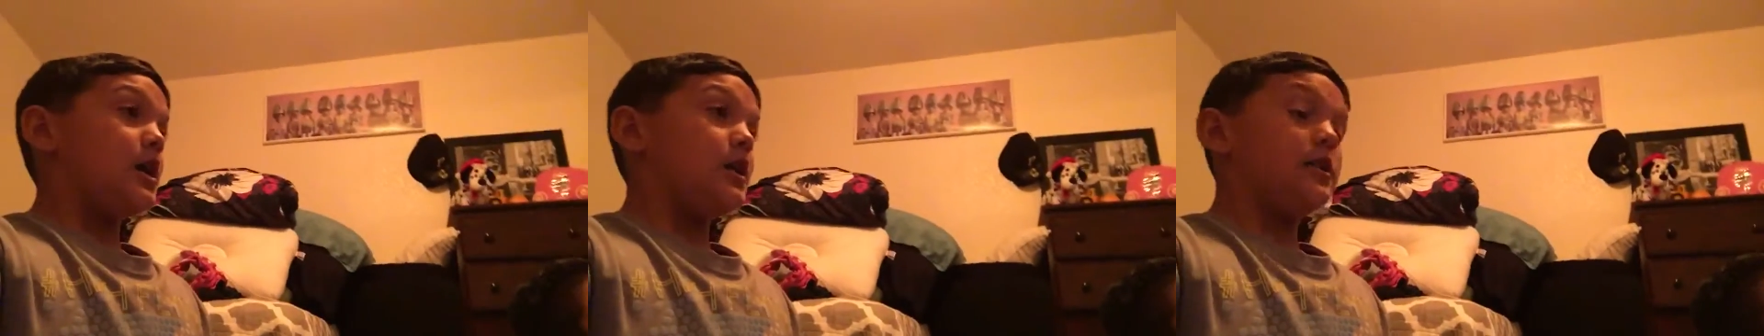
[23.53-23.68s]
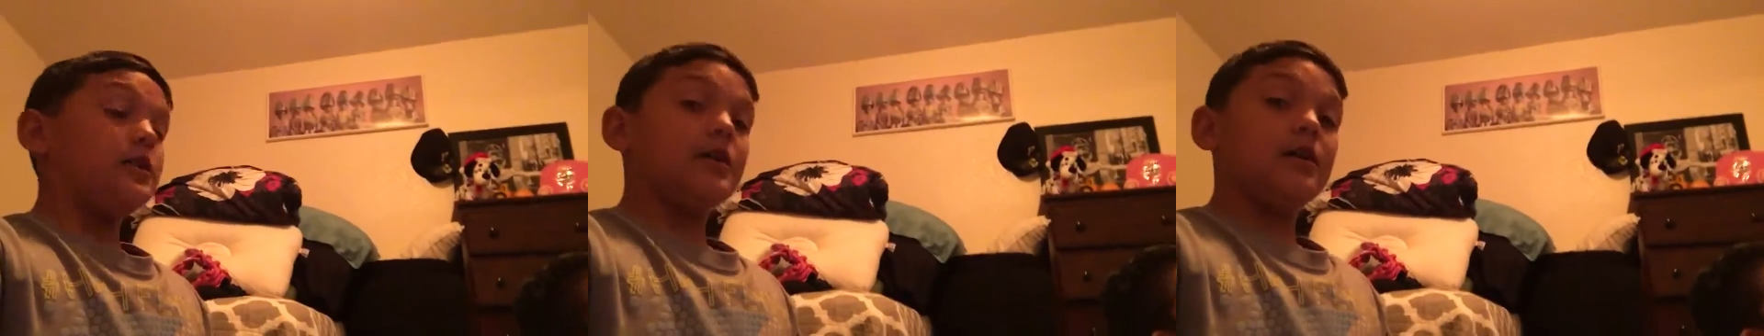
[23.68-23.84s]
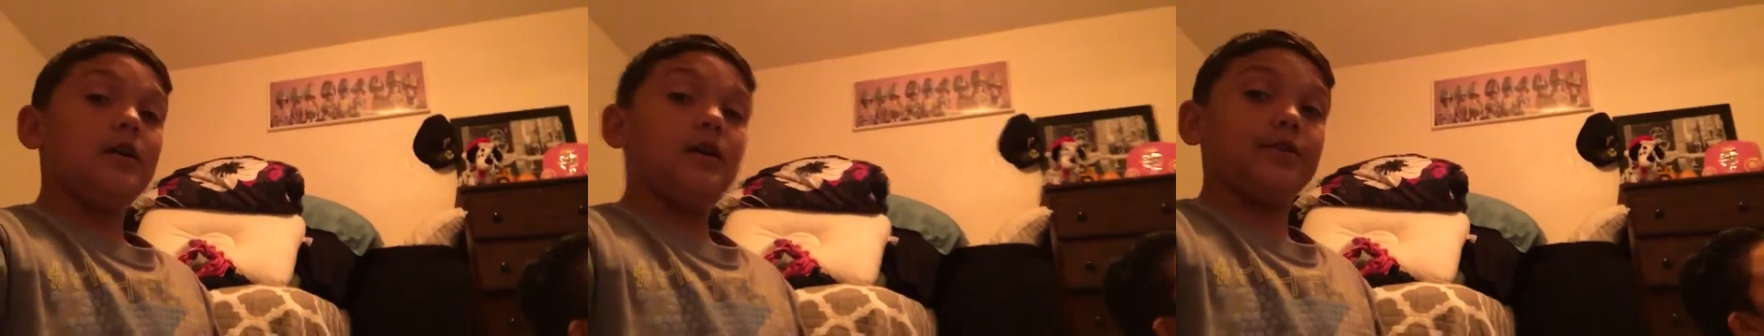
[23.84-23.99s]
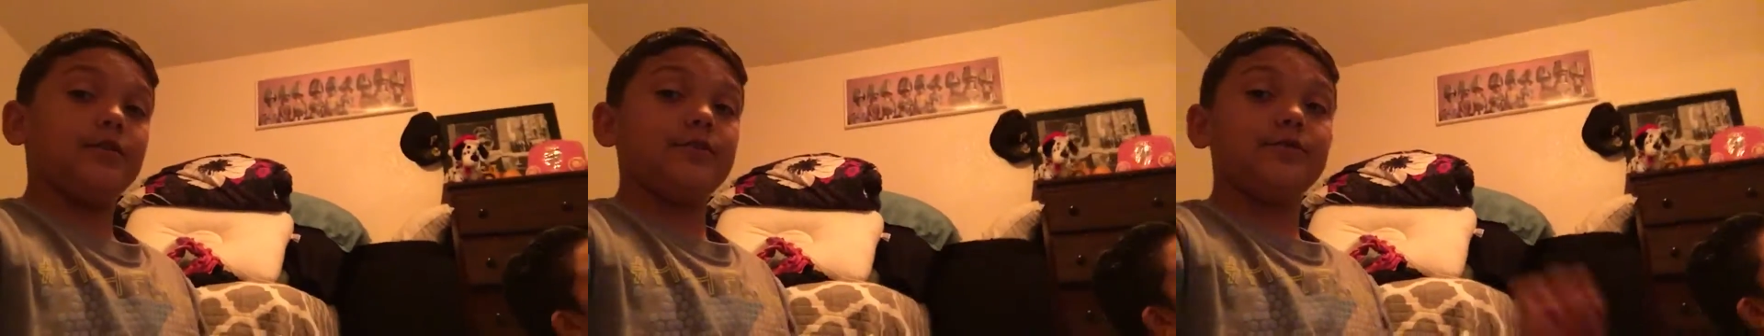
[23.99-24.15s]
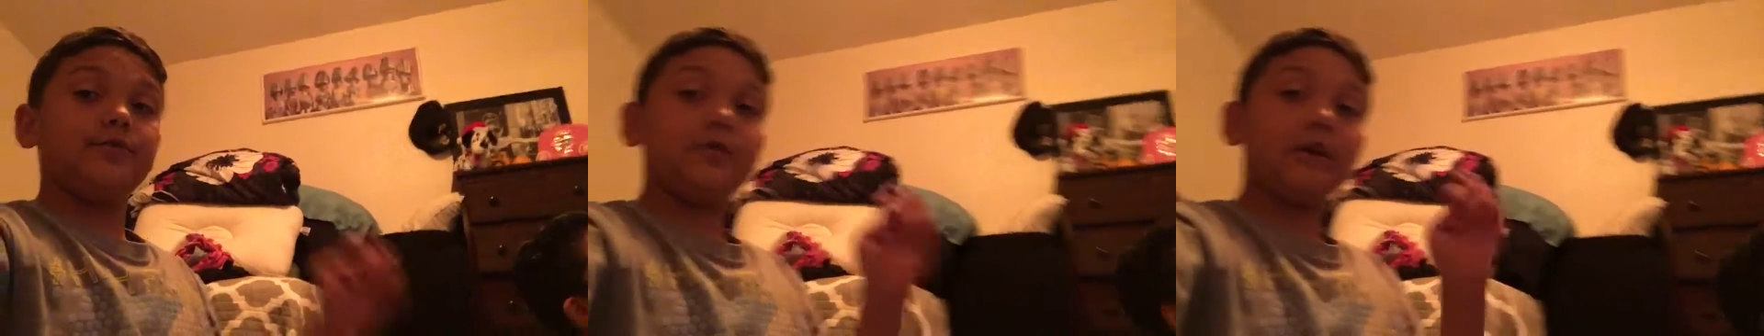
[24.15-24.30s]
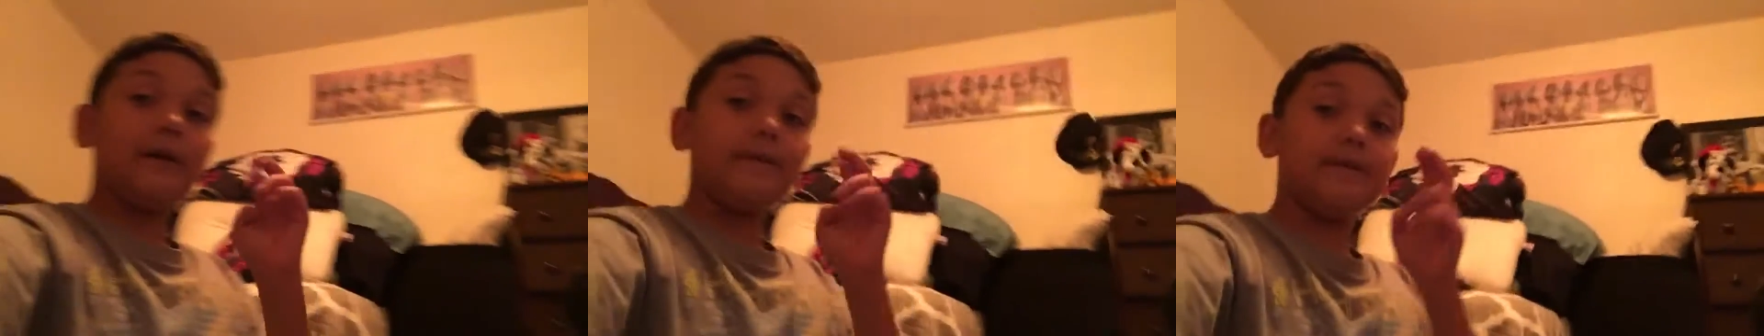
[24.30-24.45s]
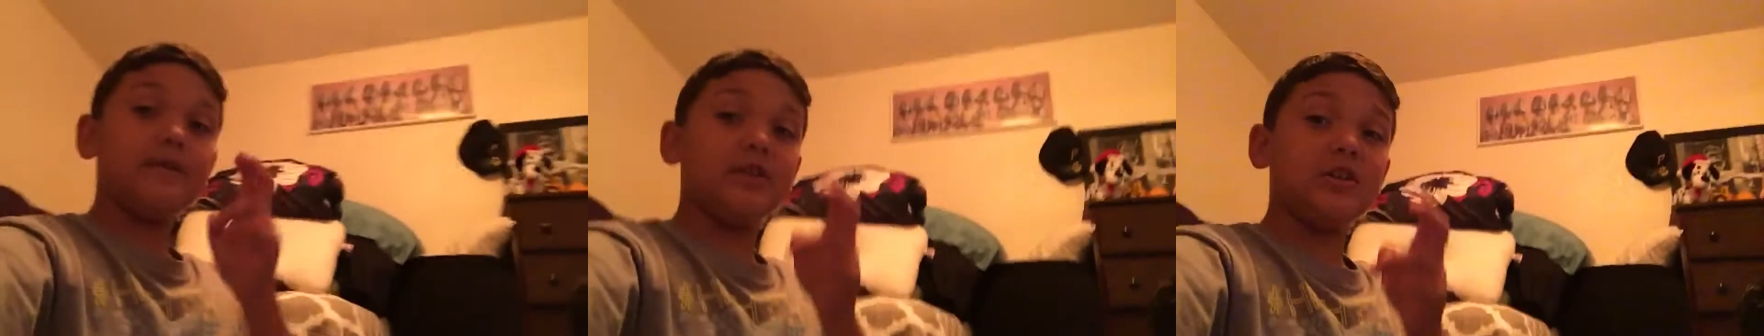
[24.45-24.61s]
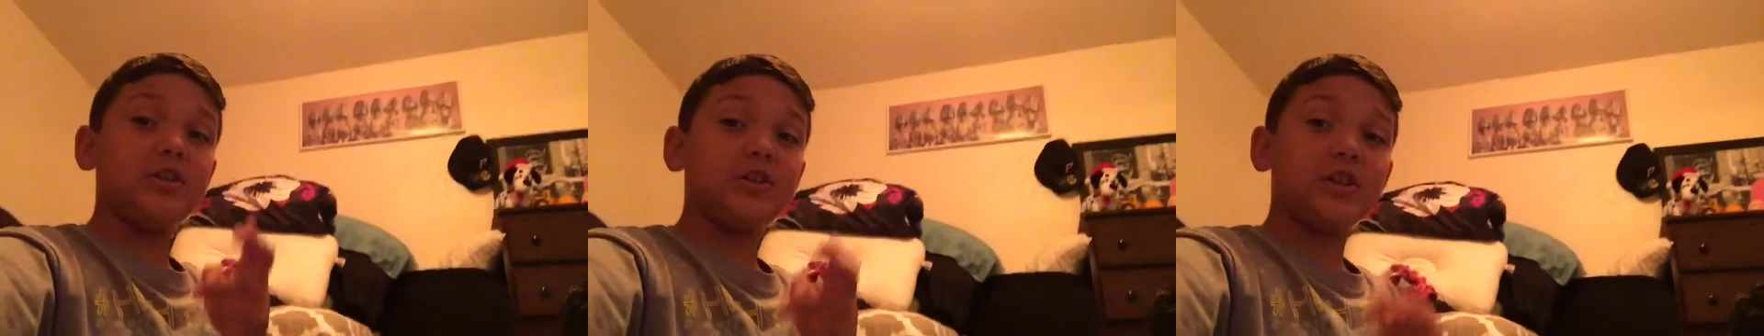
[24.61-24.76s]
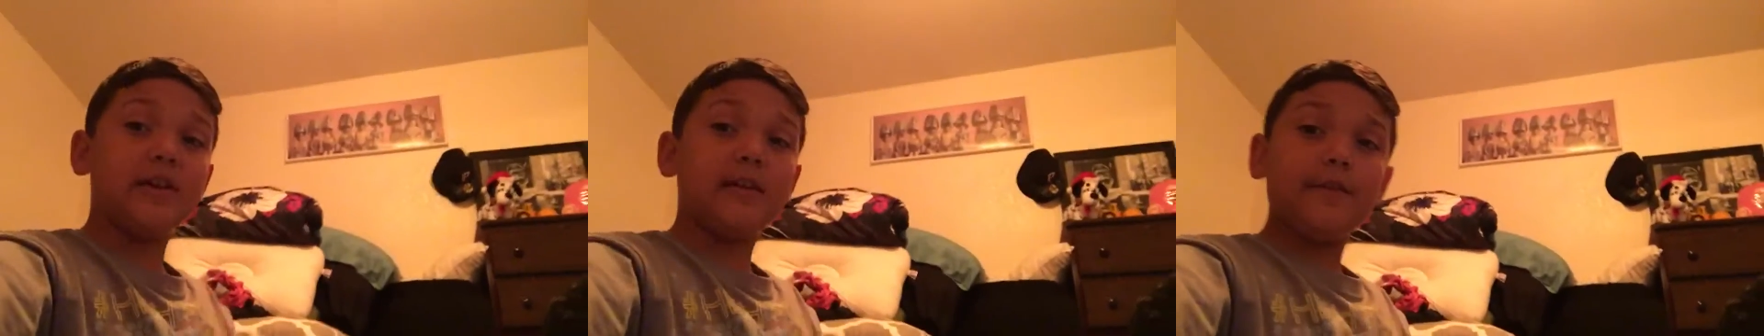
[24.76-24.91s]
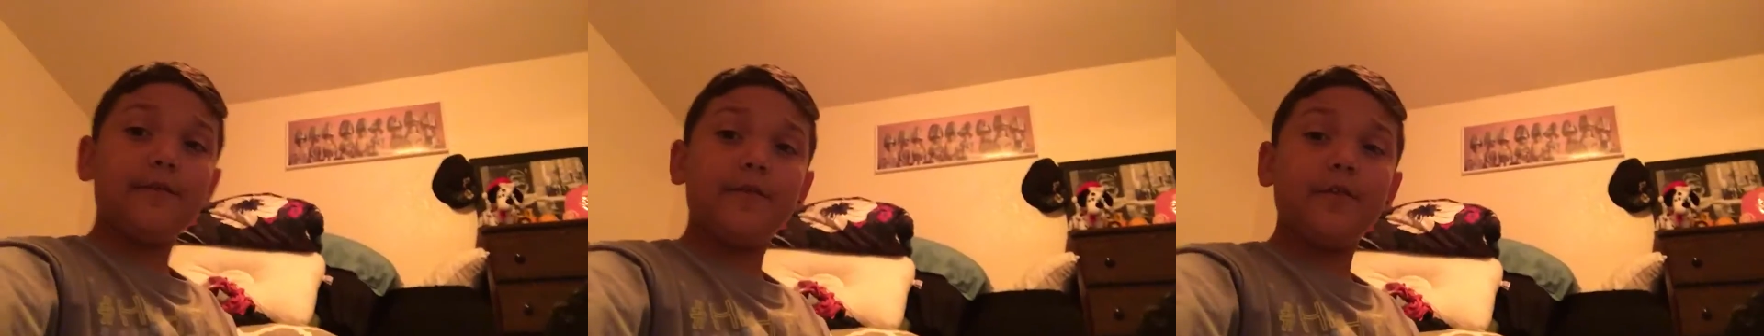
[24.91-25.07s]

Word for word: And uh, subscribe to the channel